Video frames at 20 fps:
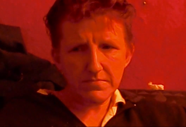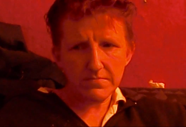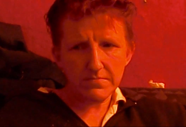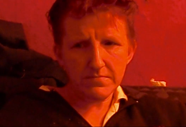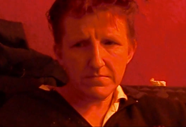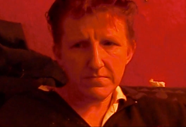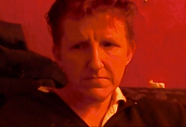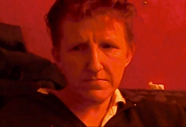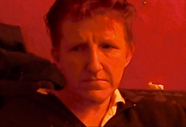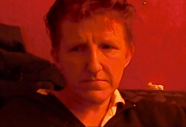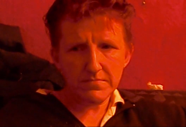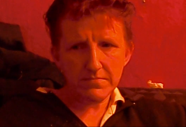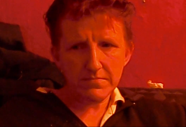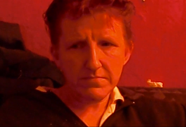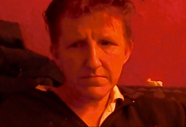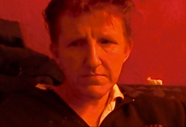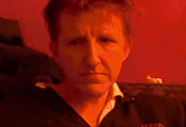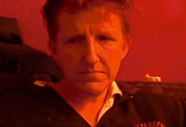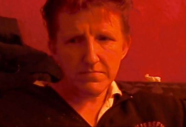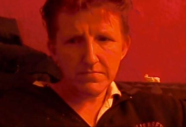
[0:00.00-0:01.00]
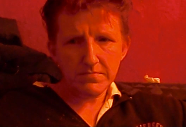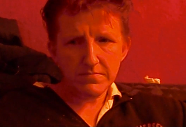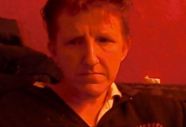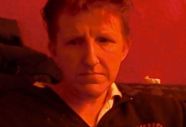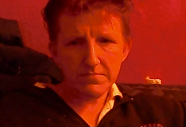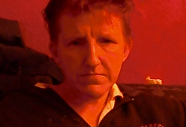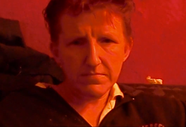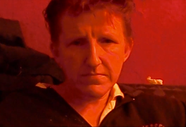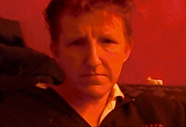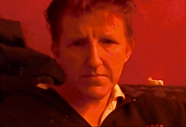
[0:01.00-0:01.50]

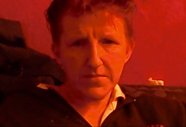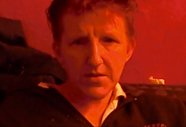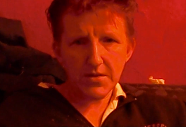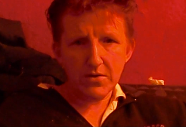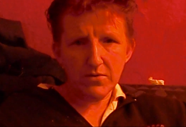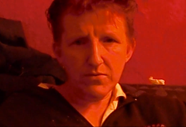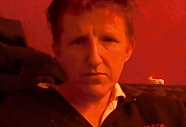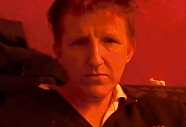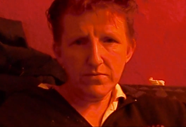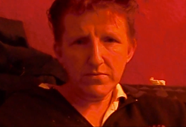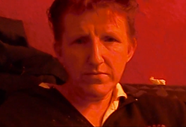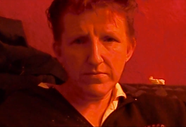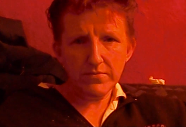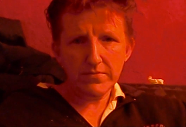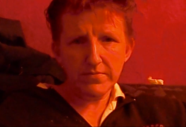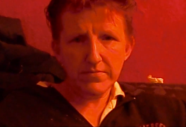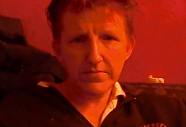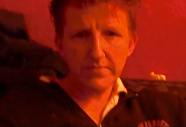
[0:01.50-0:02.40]
(no one is talking)